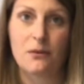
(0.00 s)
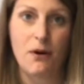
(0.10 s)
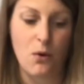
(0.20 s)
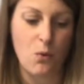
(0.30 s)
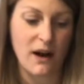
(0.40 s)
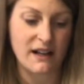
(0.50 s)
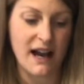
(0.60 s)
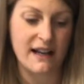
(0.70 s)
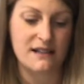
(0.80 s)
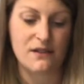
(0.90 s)
about what
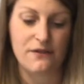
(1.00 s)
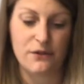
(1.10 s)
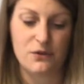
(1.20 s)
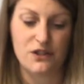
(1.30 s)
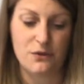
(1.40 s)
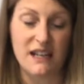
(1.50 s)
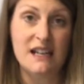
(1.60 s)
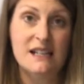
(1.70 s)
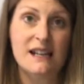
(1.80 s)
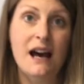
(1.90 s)
kinds of foods you
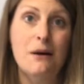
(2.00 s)
eat,